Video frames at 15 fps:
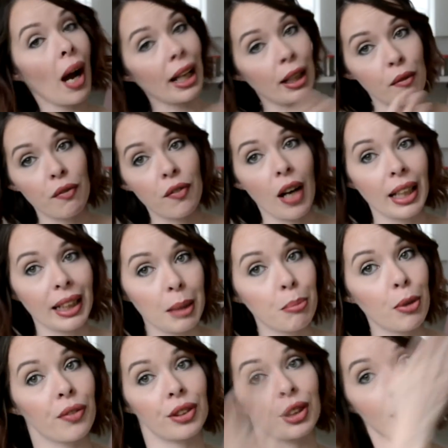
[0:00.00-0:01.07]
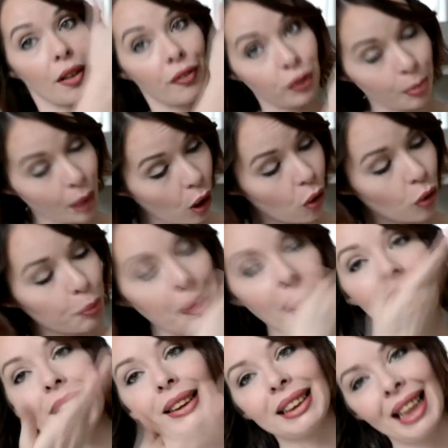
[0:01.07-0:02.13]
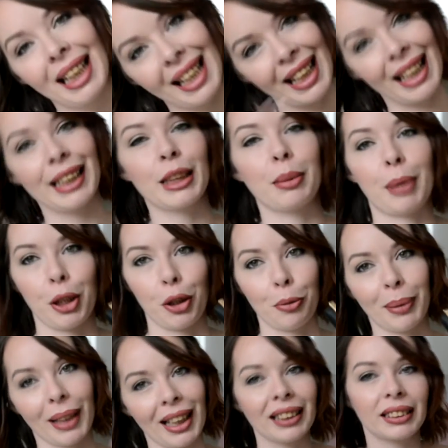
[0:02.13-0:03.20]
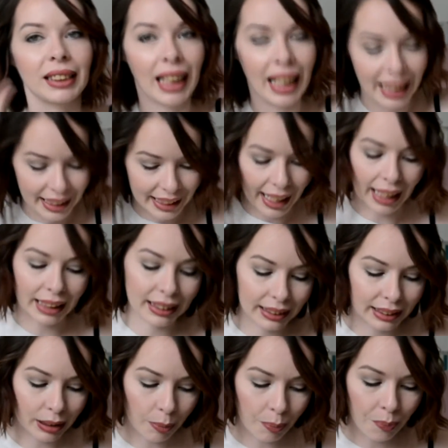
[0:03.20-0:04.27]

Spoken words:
I can finally move the stuff from my old purse into my new purse. Yes.